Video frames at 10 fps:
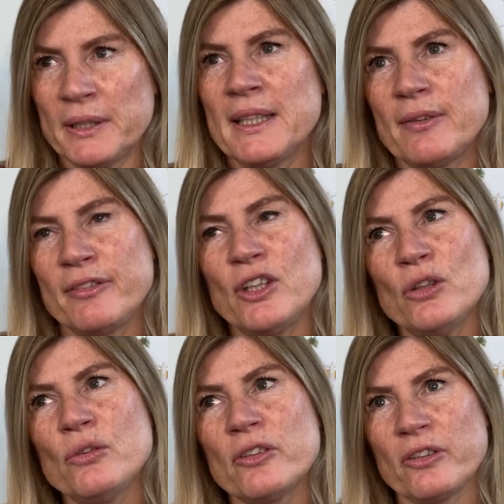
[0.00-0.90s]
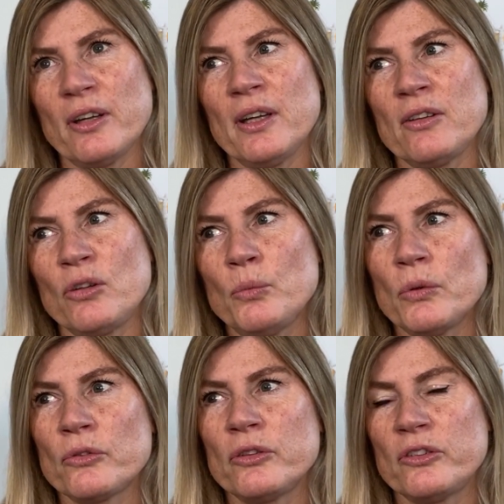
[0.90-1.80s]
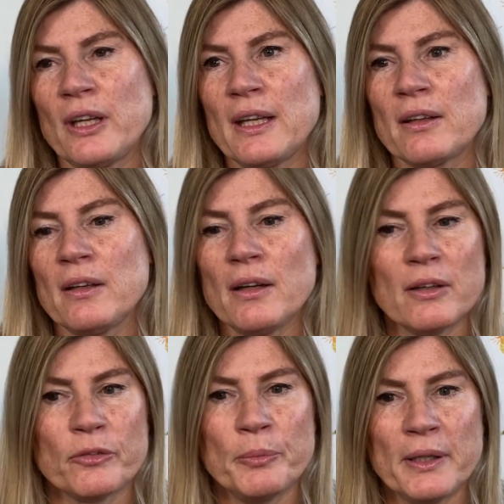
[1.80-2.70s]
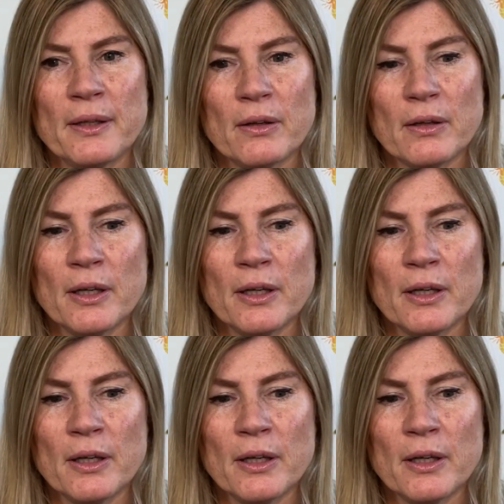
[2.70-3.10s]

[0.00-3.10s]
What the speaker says: And if you decide you want to take a last minute